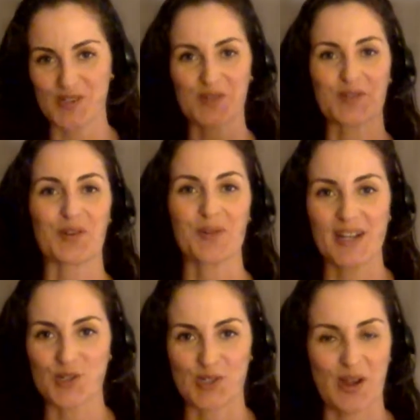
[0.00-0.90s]
those
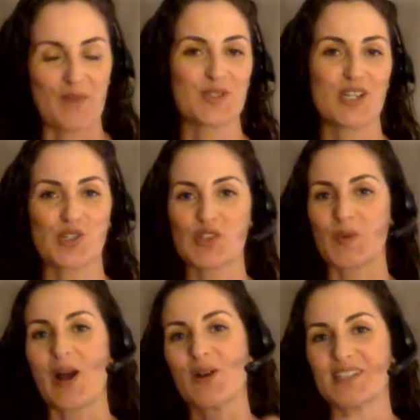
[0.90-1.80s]
courageous conversations
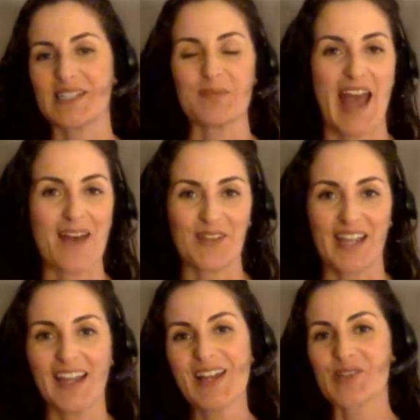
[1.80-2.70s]
we all need to be having.